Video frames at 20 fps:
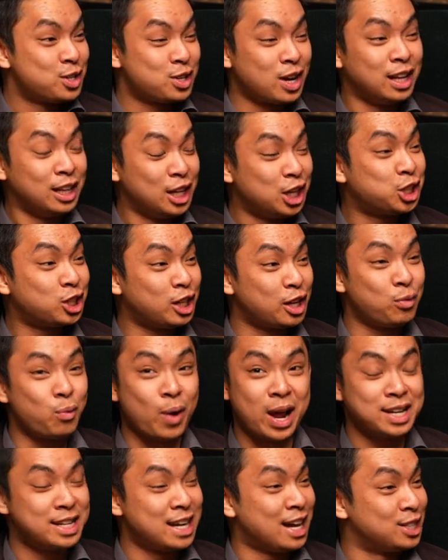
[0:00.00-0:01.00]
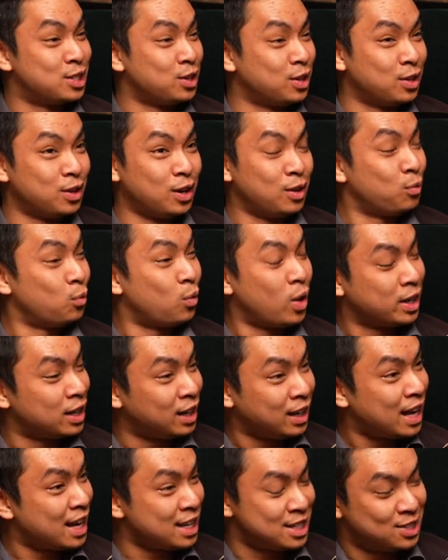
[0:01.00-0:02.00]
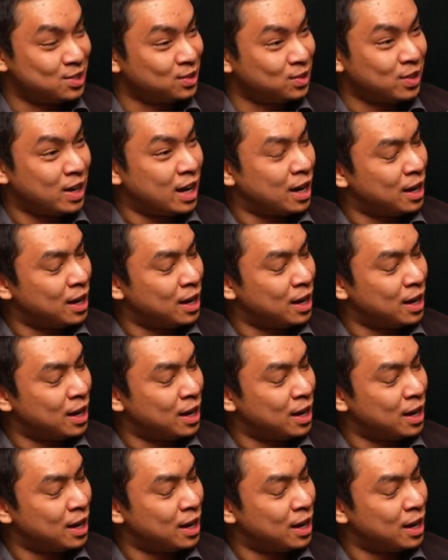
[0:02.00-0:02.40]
So I literally went down to Wonderlust or